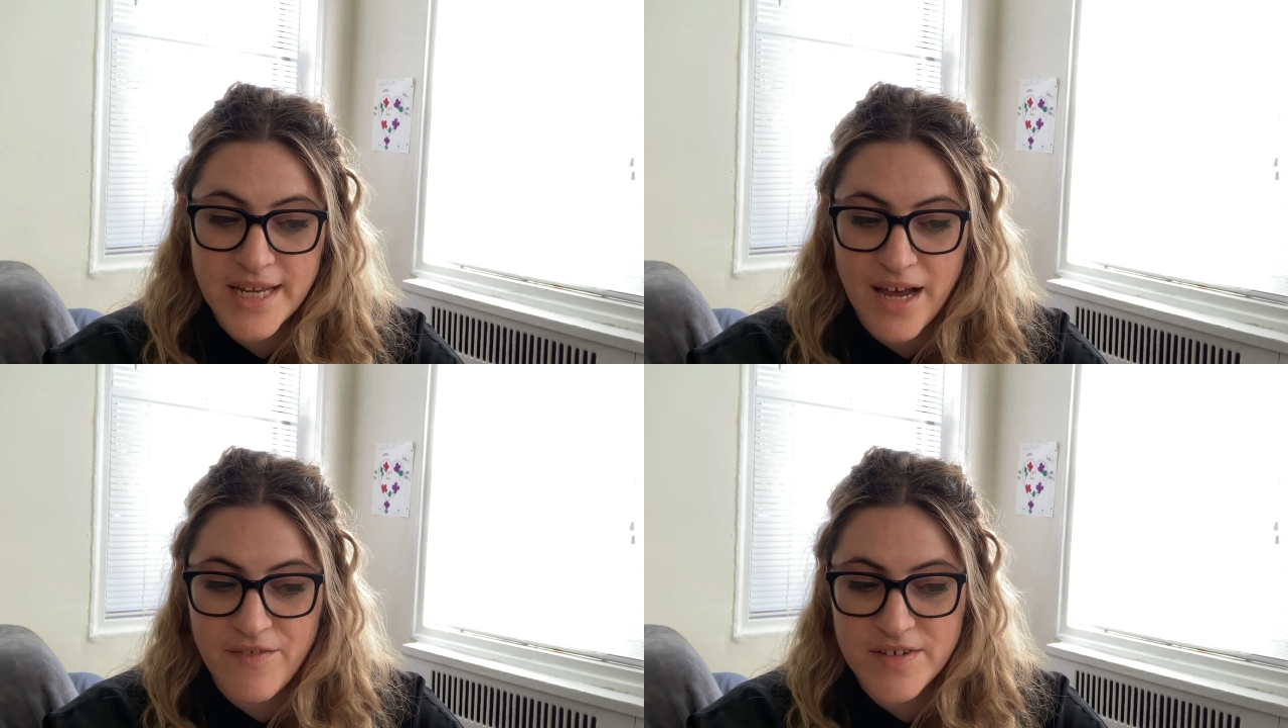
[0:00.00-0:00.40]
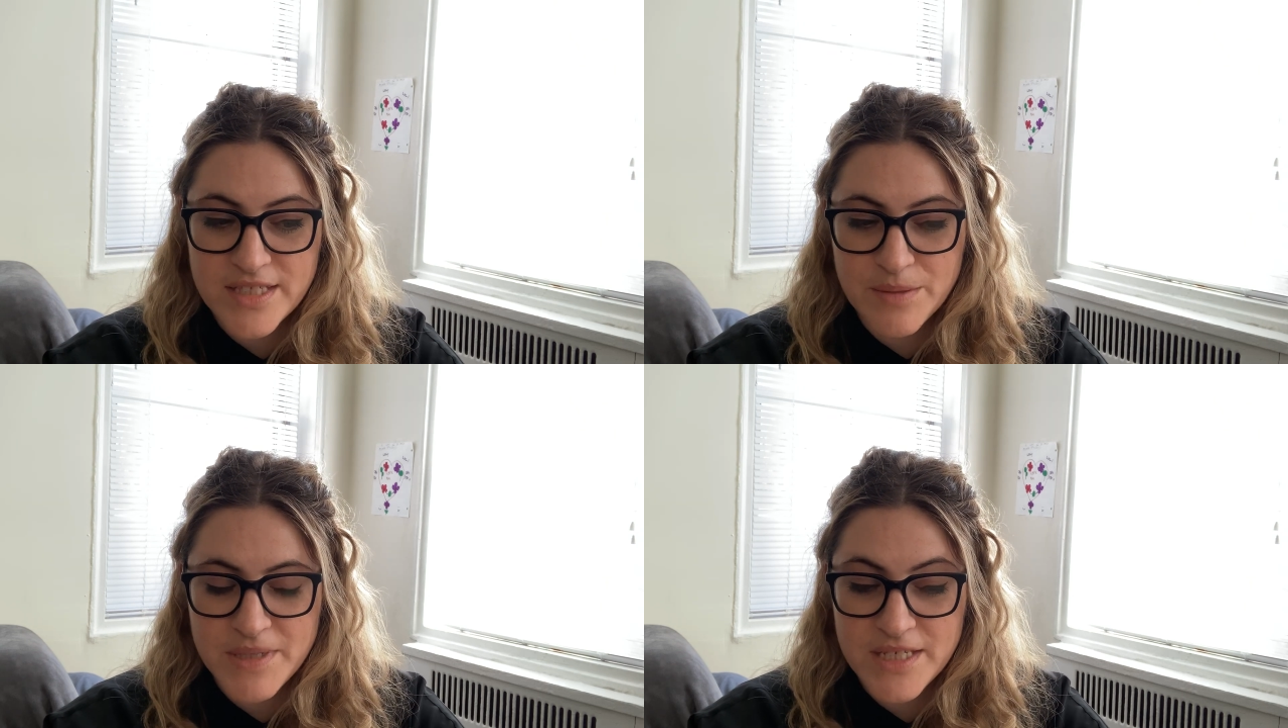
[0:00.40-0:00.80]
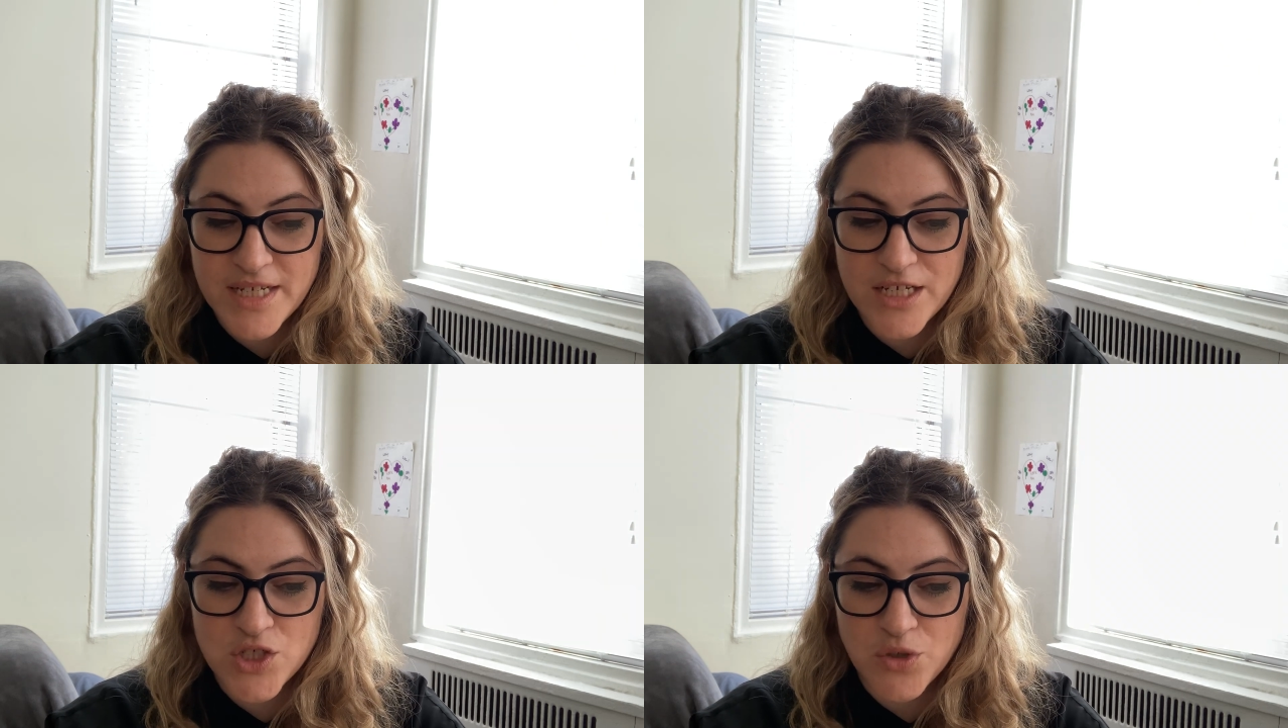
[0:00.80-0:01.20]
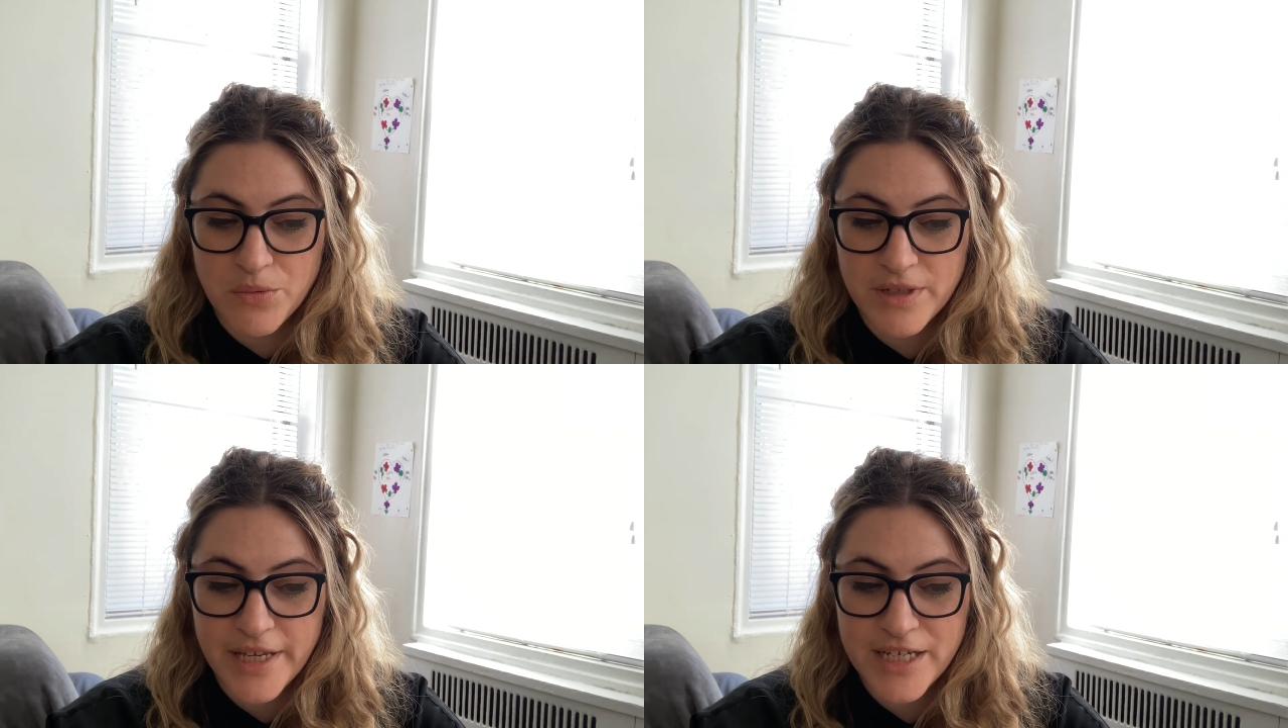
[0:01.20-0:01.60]
have a substantial
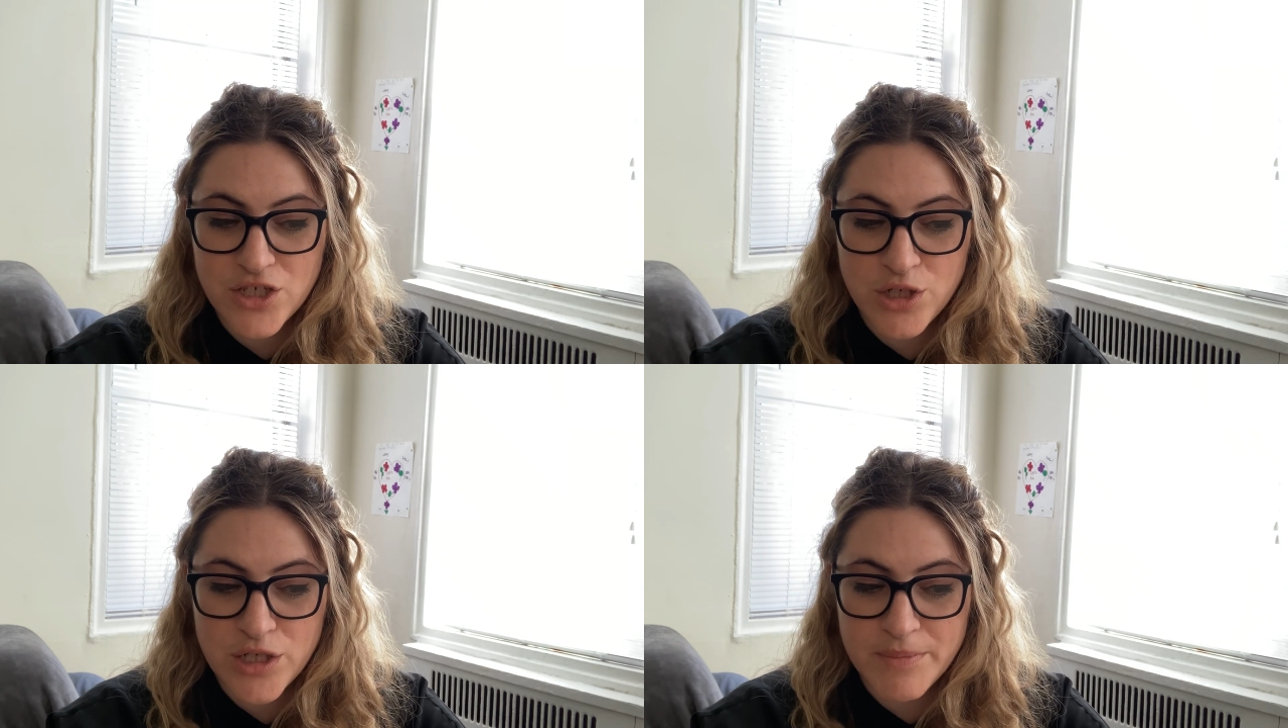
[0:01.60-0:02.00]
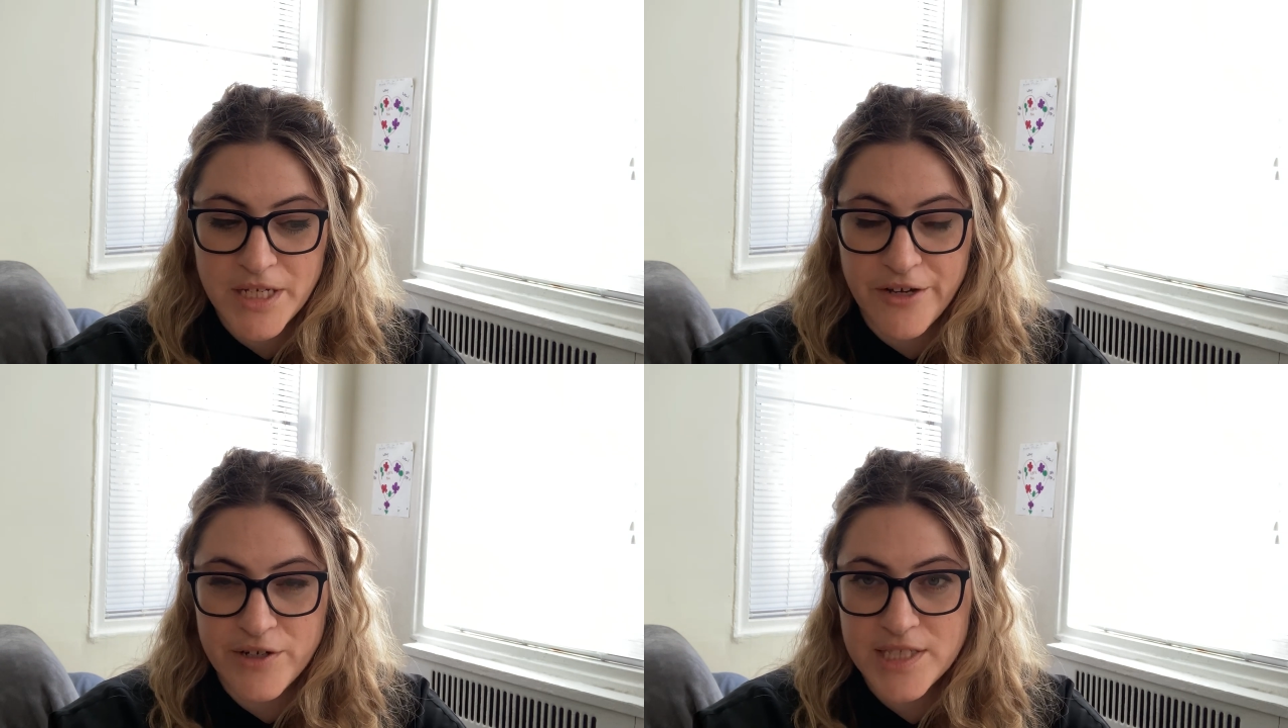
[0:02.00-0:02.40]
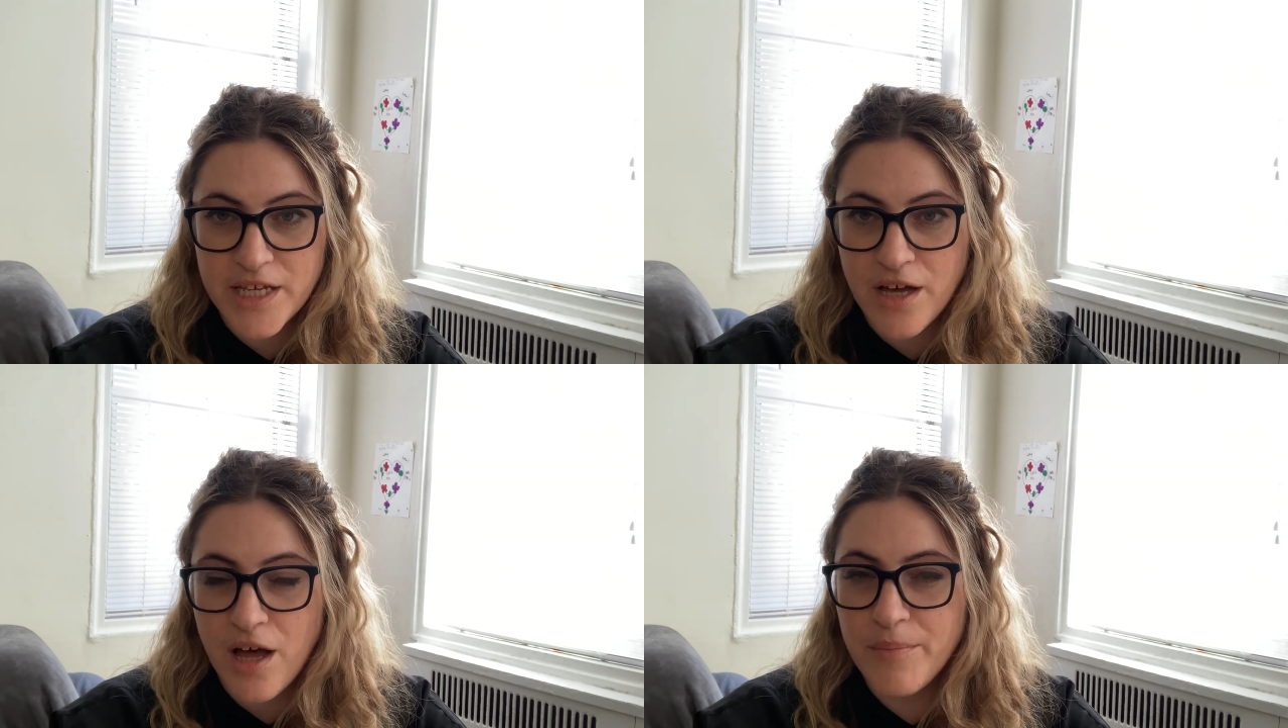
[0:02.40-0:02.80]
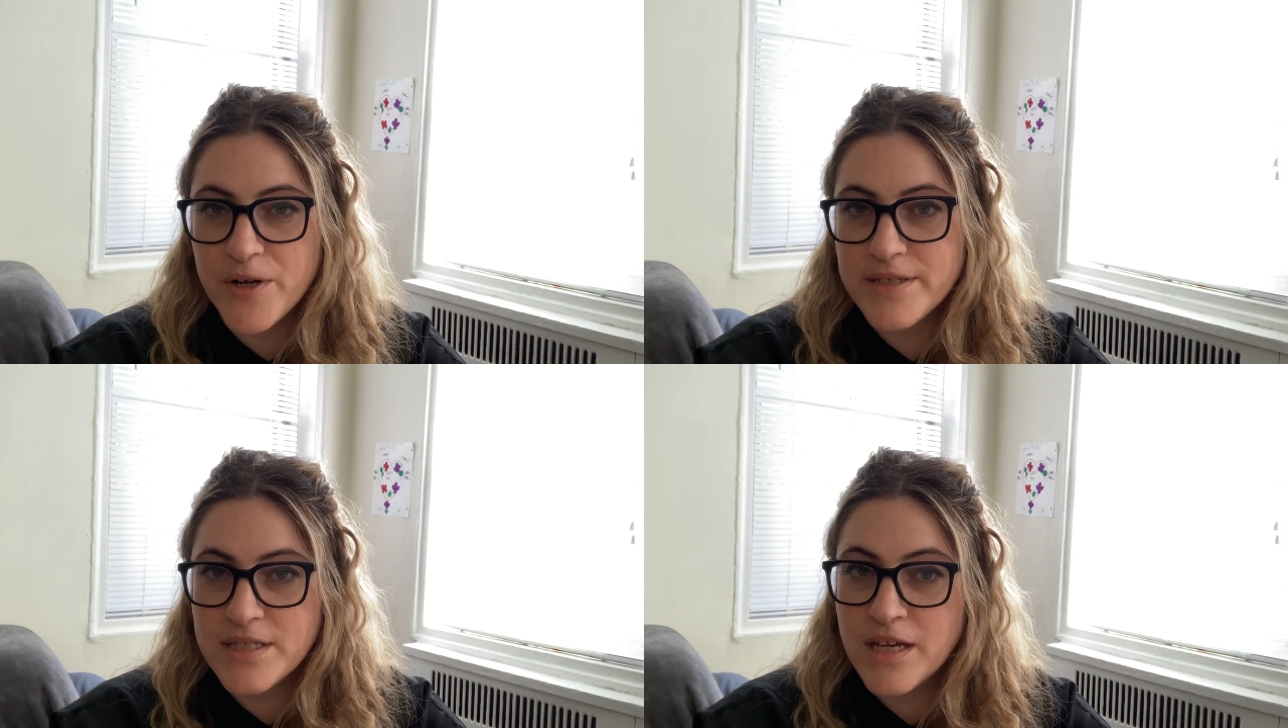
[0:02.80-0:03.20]
relationship to interstate commerce